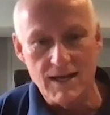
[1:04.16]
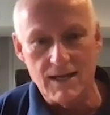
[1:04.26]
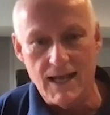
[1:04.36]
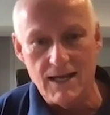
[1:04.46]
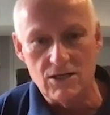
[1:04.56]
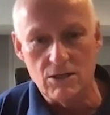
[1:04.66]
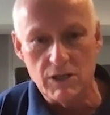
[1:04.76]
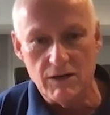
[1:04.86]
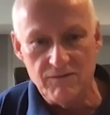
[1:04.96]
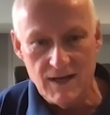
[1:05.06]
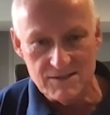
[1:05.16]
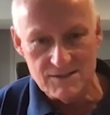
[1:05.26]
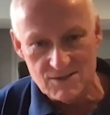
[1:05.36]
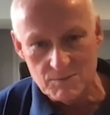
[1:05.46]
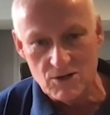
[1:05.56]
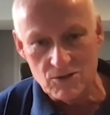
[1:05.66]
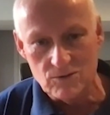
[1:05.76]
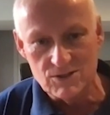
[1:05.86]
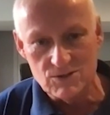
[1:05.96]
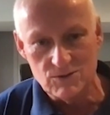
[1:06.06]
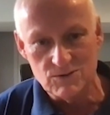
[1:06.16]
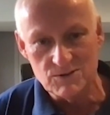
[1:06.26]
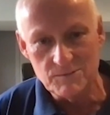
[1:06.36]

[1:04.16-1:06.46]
at AWFS and some other issues.